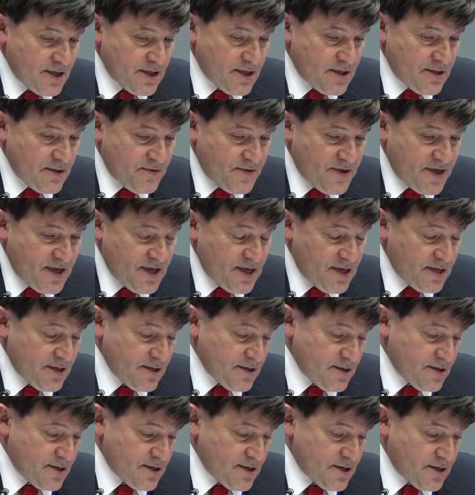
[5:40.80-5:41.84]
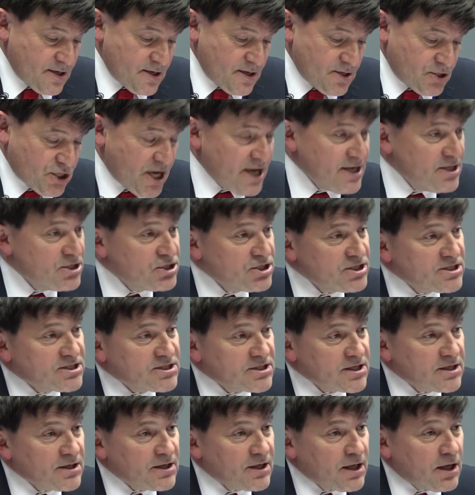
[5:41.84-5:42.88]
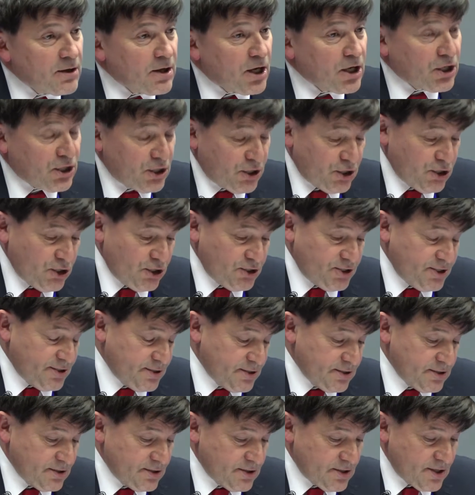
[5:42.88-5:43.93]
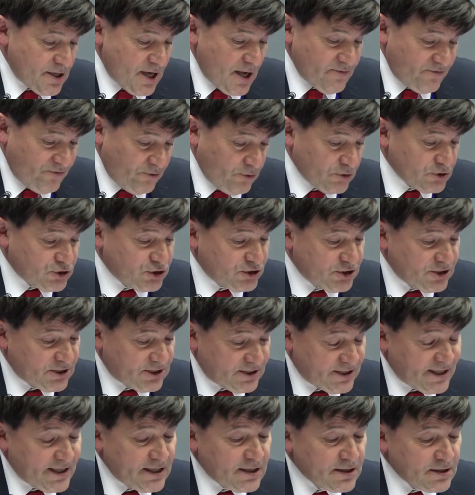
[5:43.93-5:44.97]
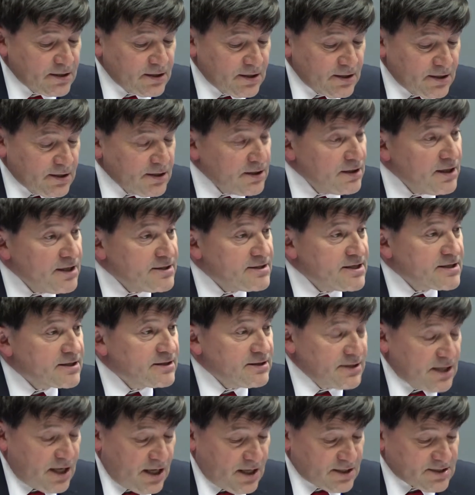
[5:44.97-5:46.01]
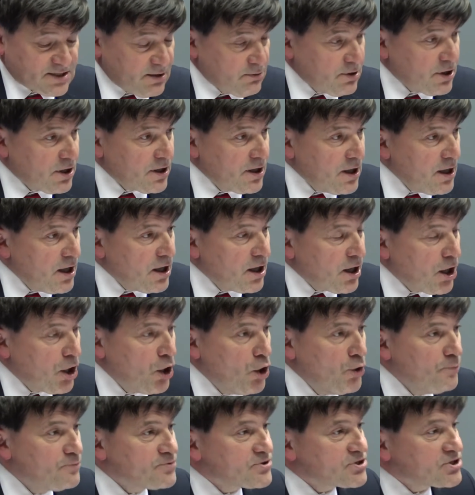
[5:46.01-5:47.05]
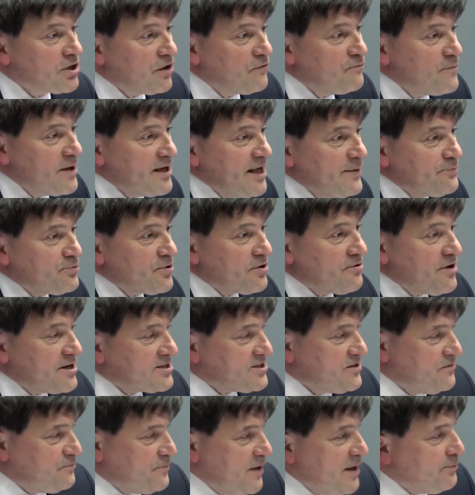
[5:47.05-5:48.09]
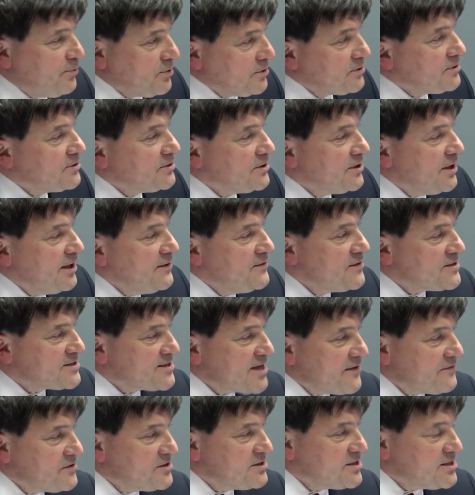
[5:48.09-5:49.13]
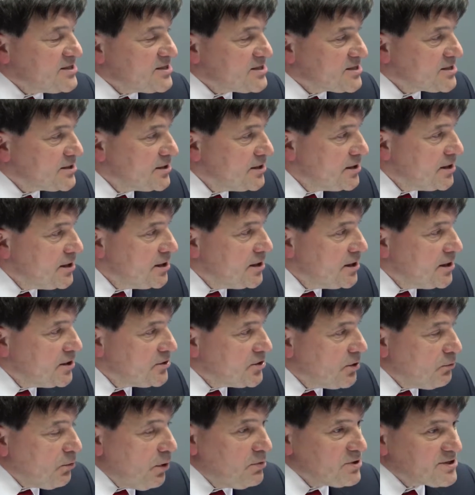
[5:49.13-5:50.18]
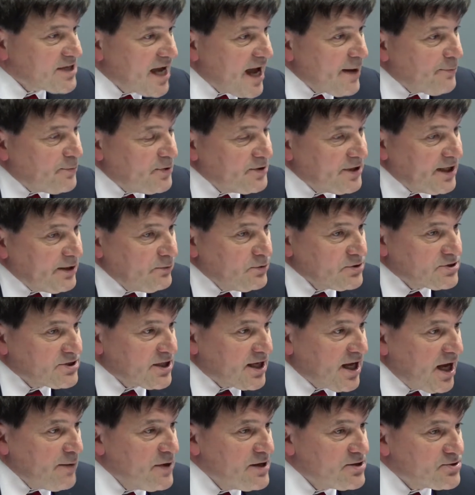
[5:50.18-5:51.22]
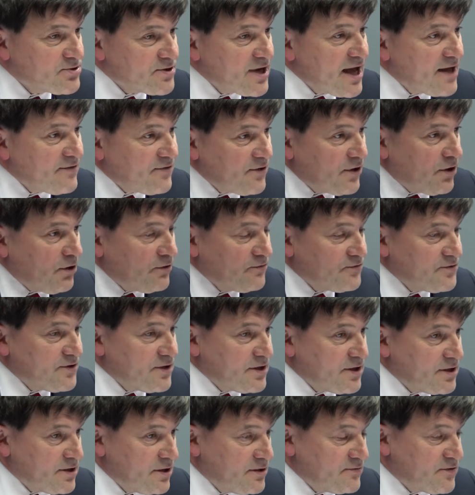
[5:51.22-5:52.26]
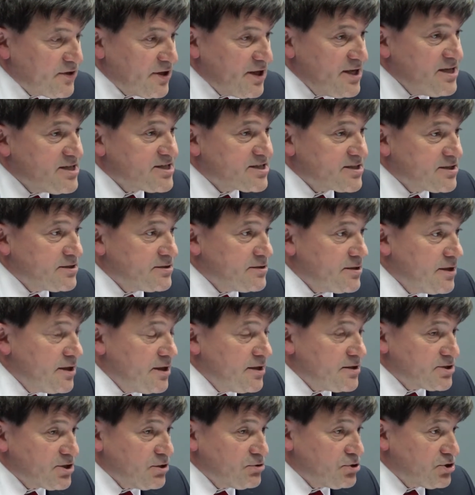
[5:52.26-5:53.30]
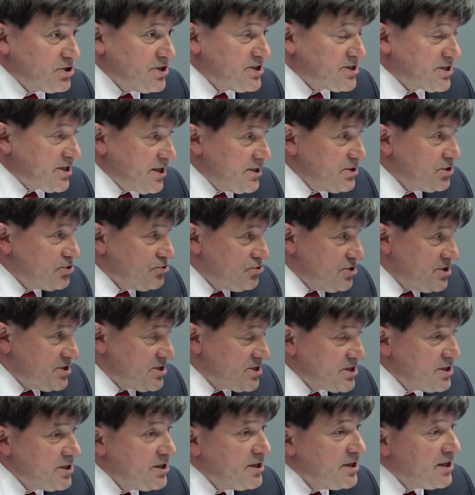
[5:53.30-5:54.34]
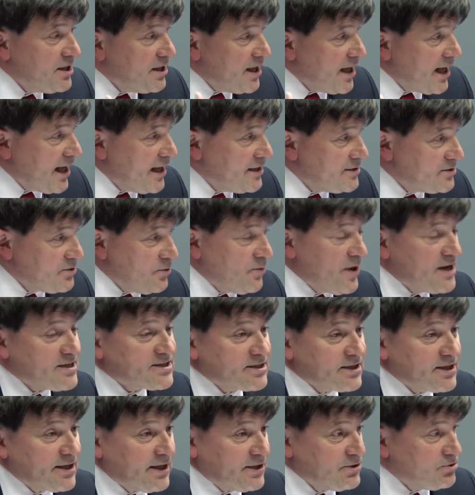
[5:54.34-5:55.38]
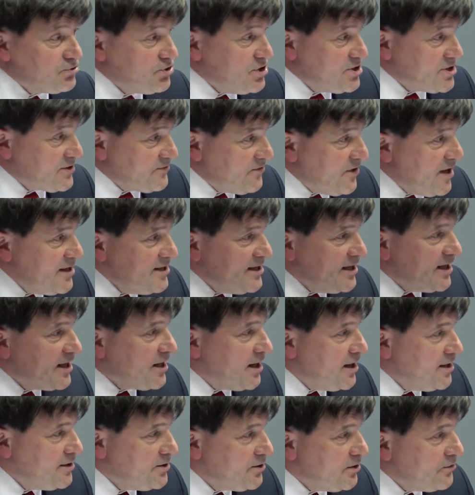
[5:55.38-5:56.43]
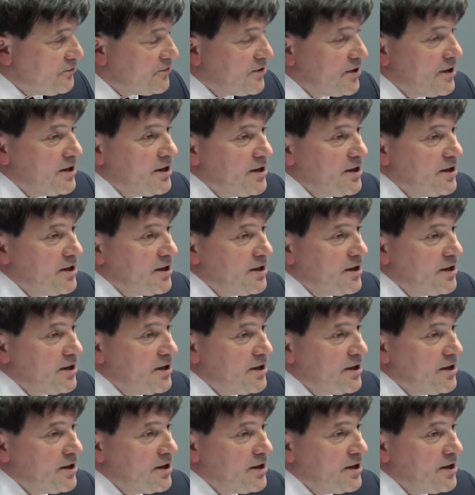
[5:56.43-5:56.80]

The changes occurred, unfortunately, it didn't last. There were hopes of many progressive people in the 70s that what was happening was the coming together of the Eastern socialist countries and the Western countries, finding a kind of